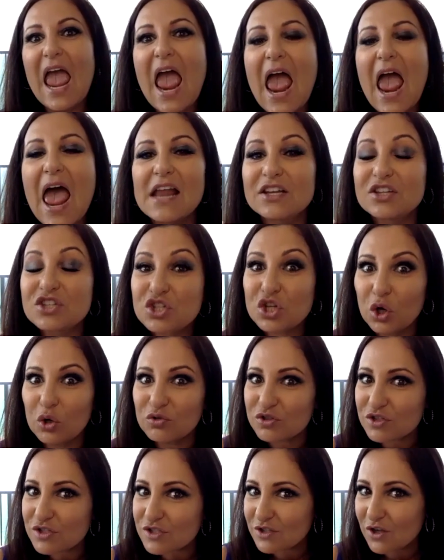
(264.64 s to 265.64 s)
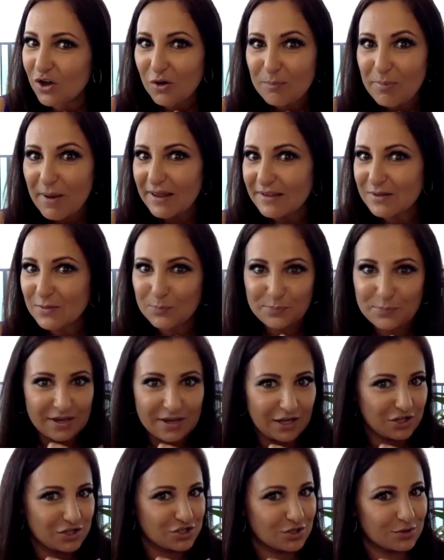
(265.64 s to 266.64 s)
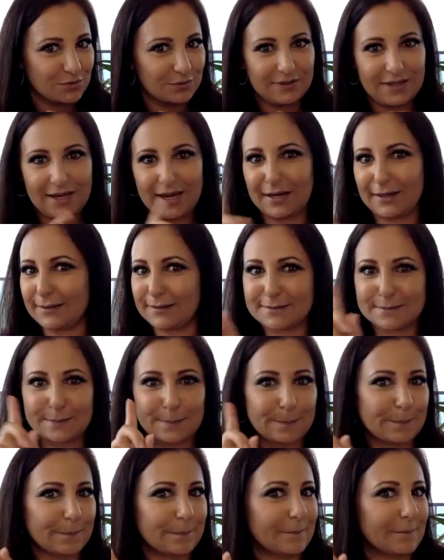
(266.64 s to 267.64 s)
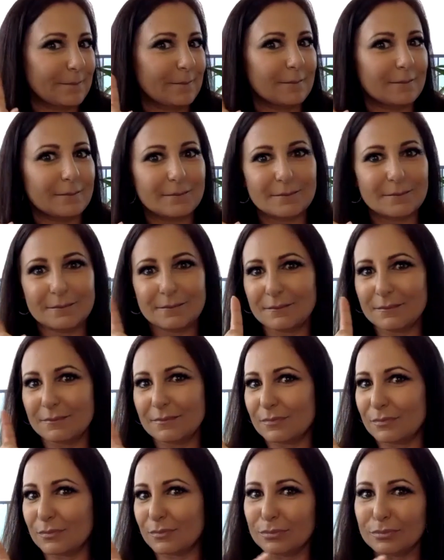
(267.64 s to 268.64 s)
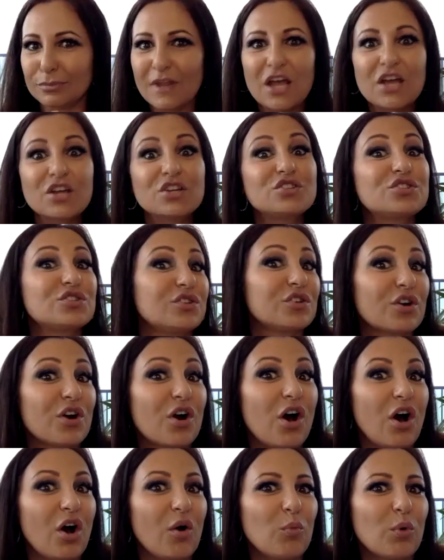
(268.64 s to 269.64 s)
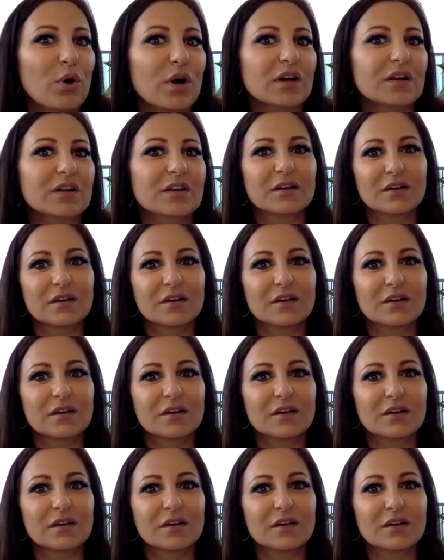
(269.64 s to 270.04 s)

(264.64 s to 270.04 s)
and don't just go by the picture, ladies. Do your homework.